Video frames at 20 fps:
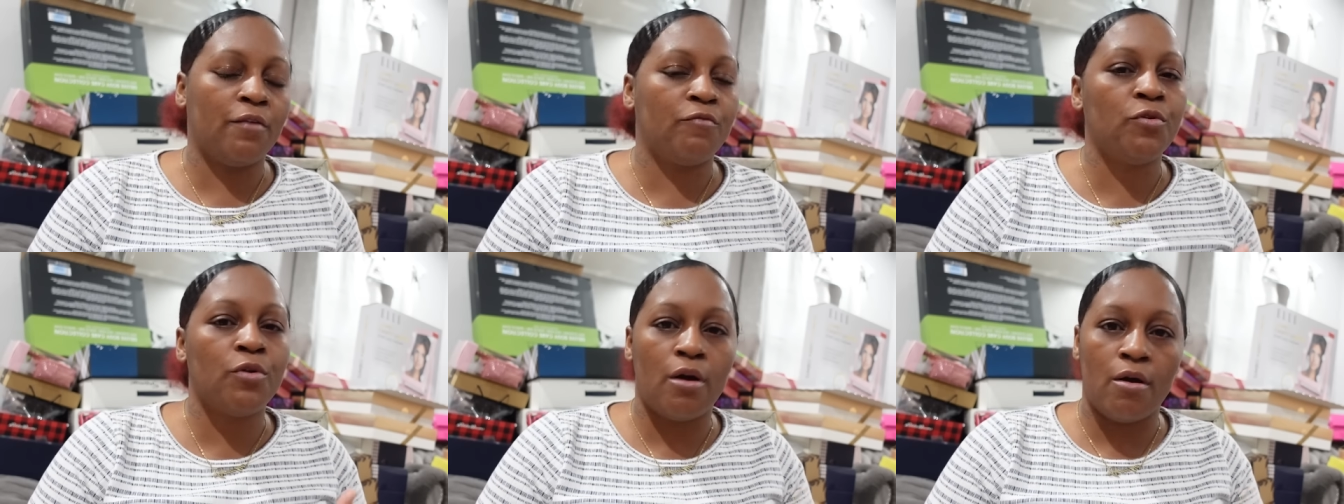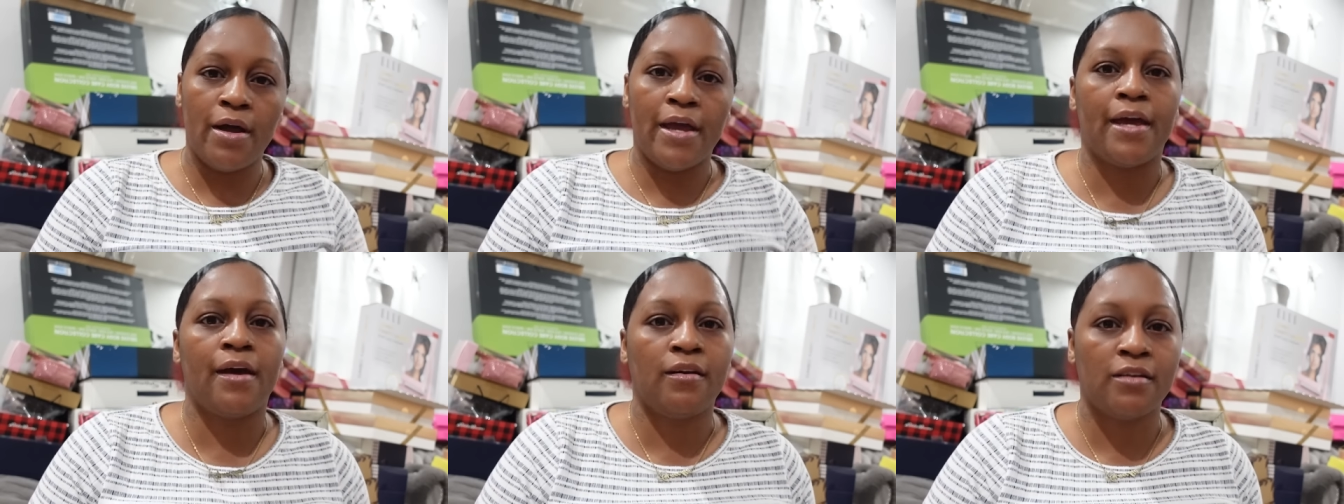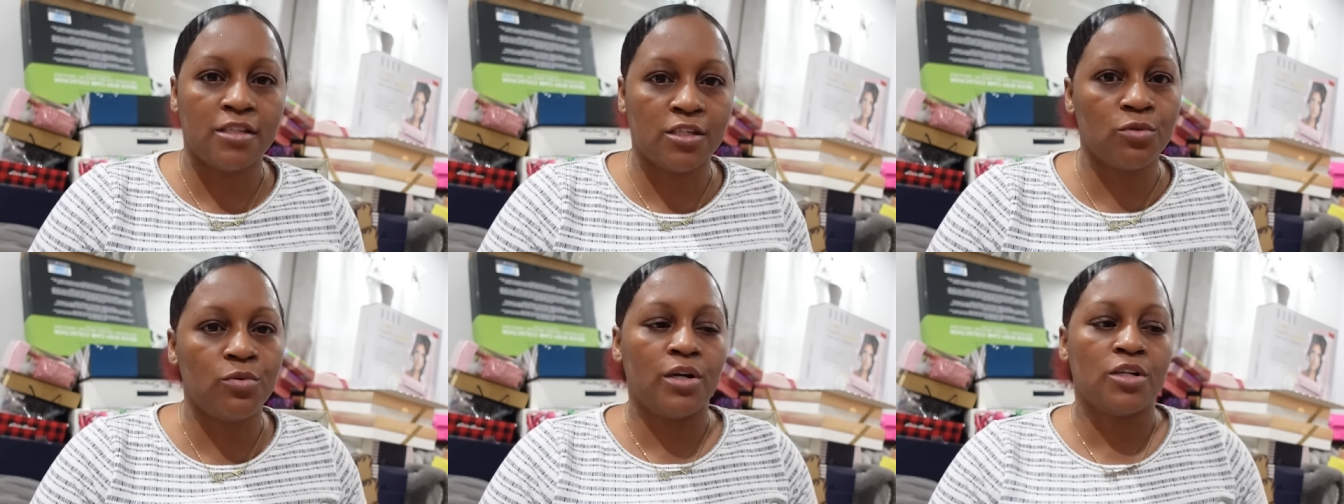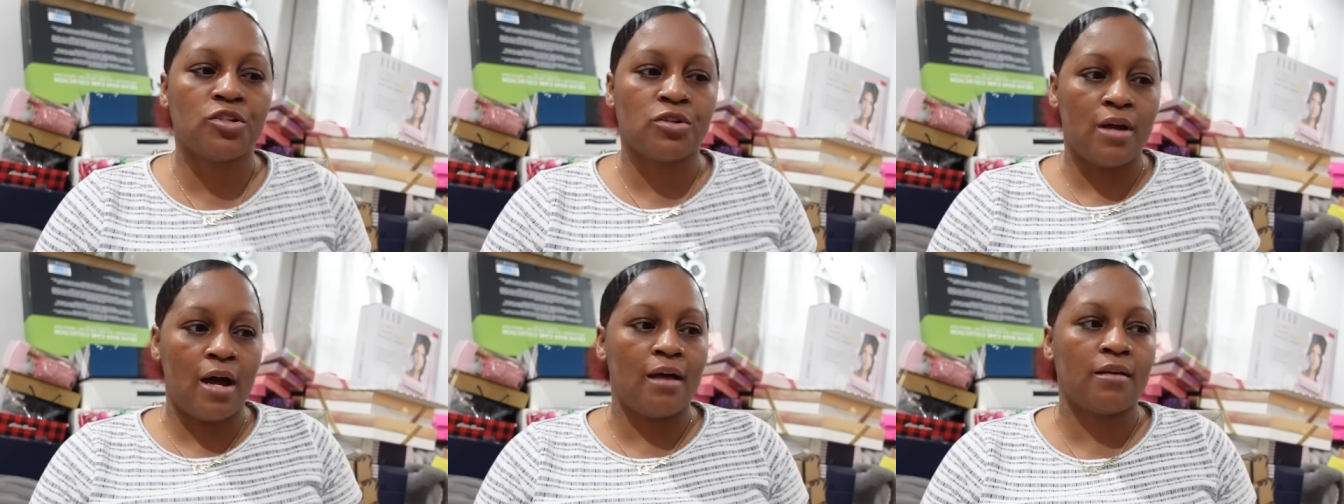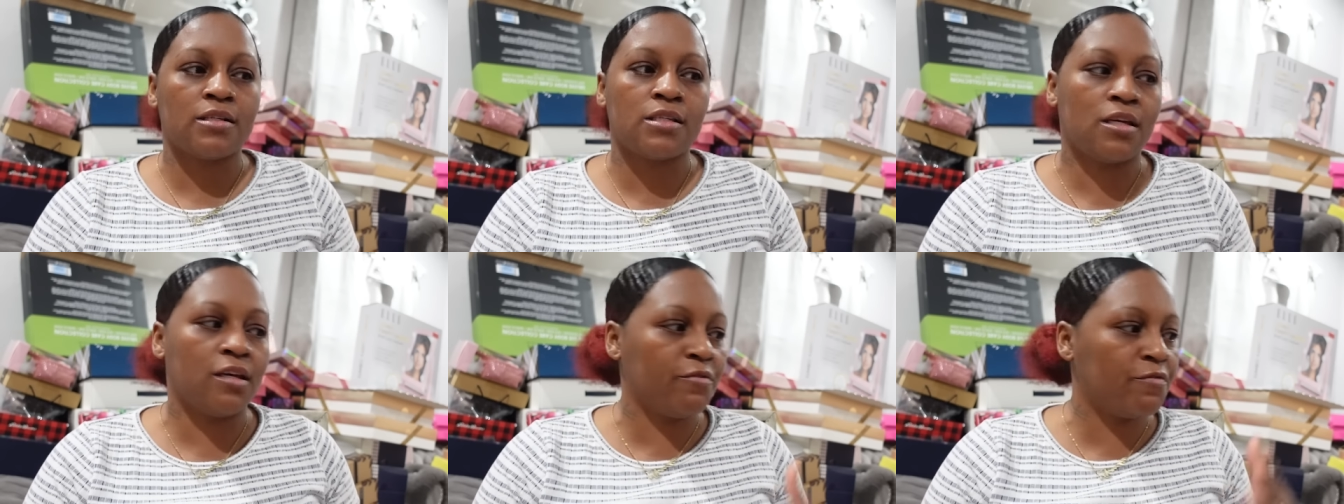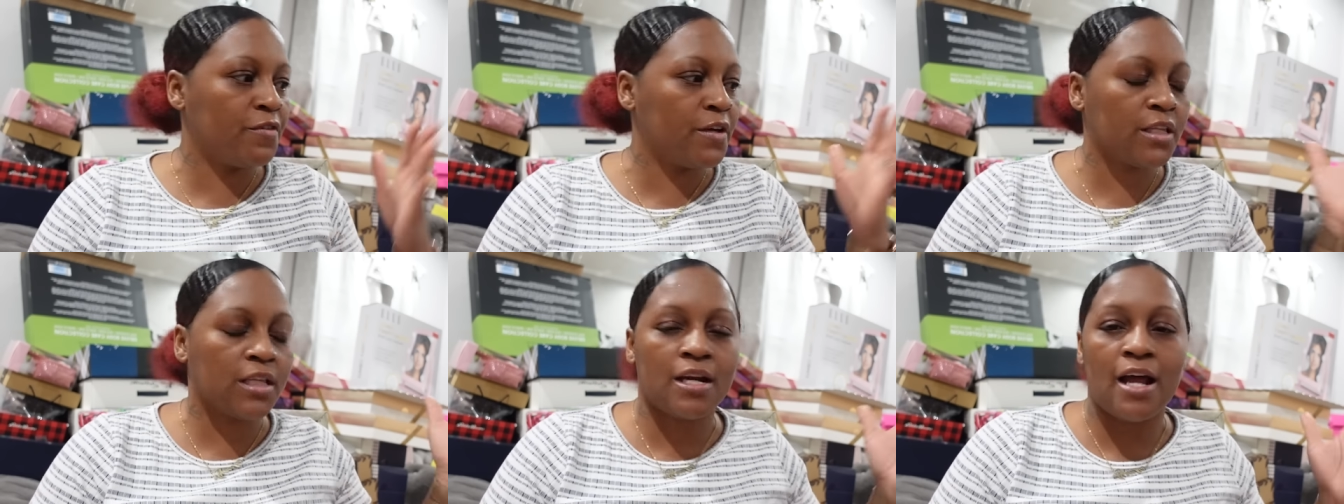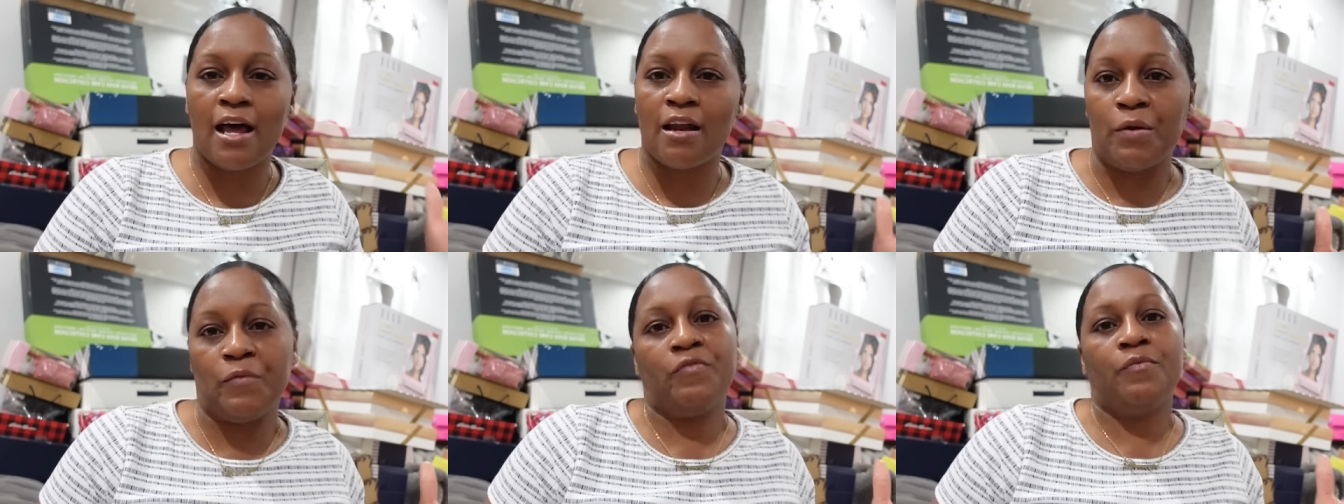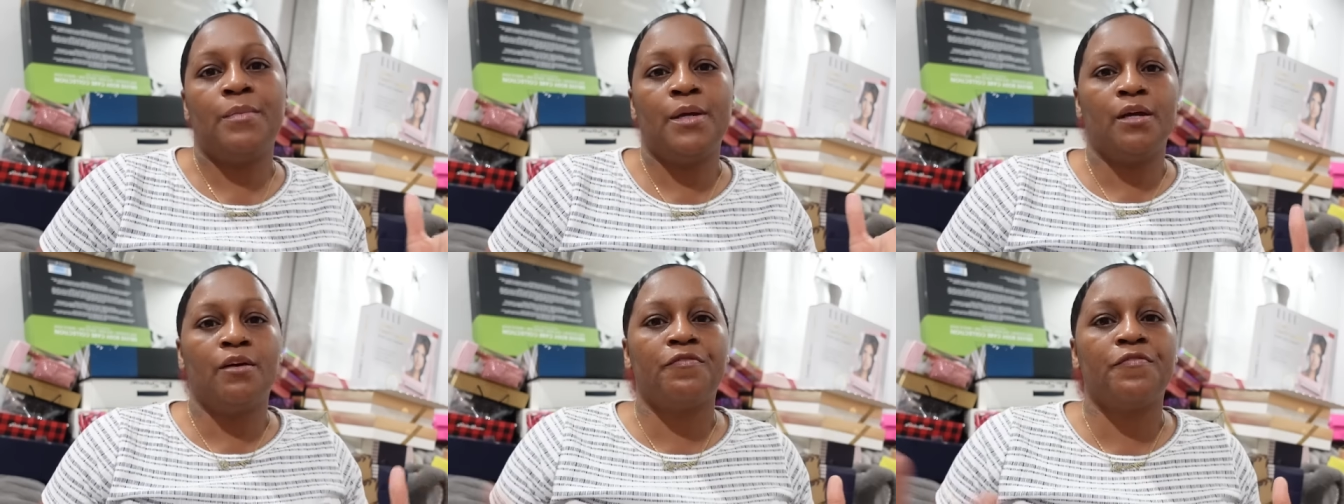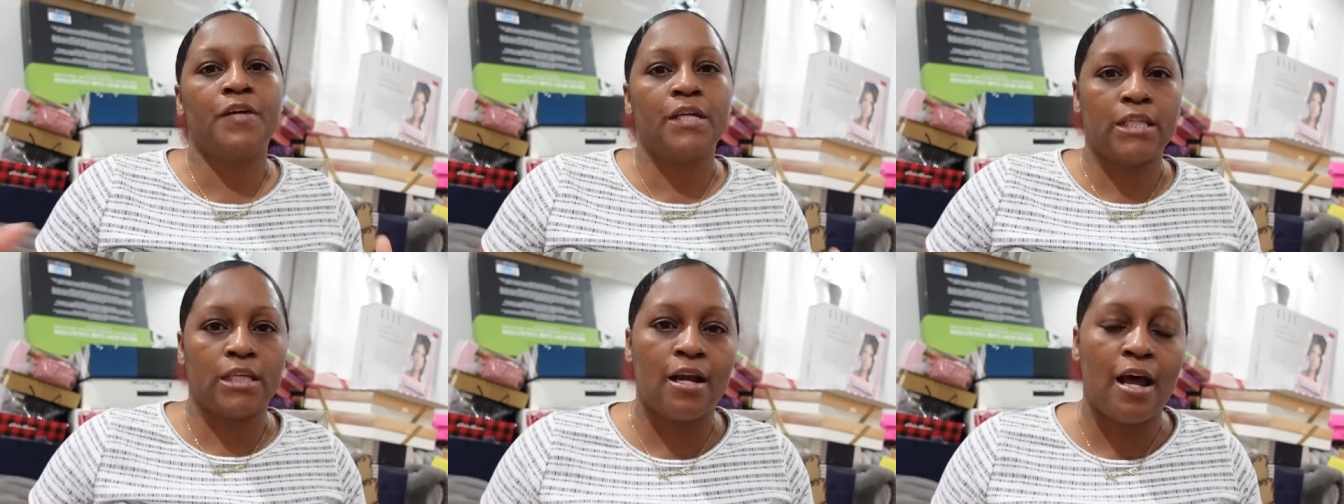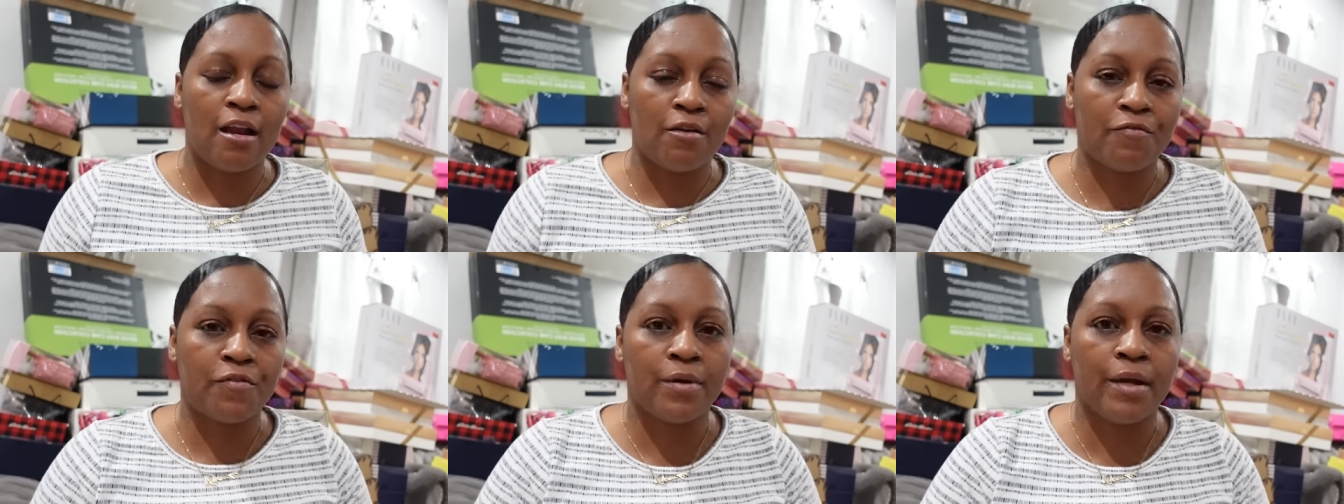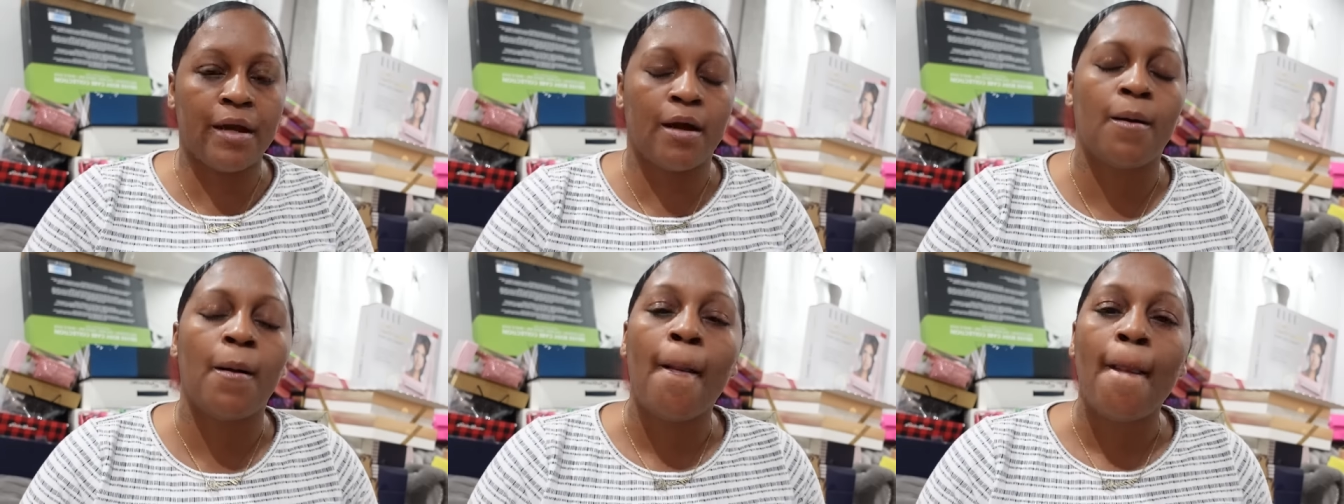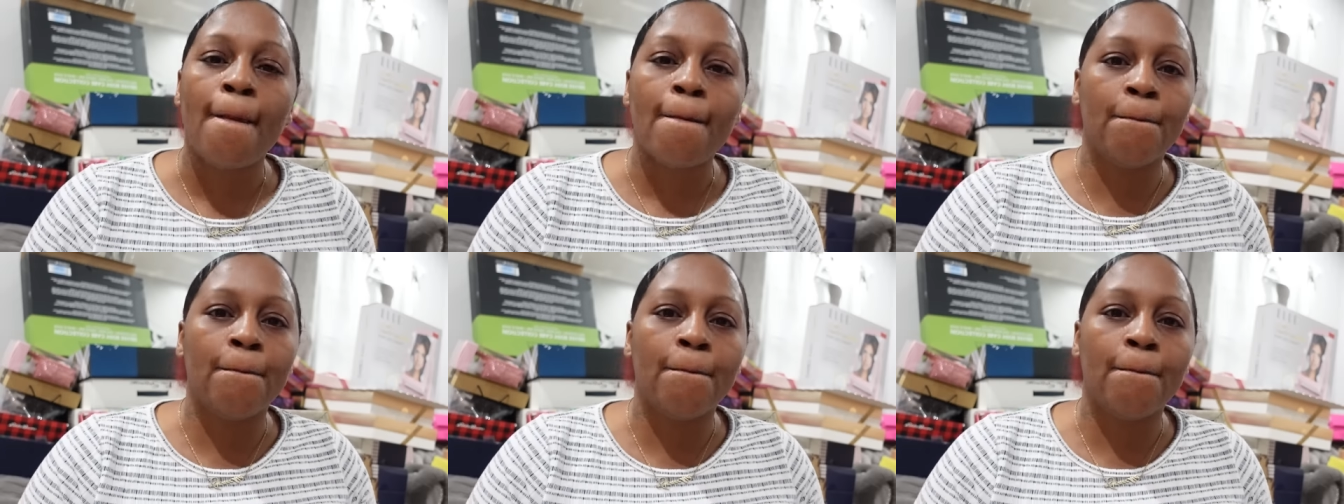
If you don't have the $200, get $50 from here, $50 from there.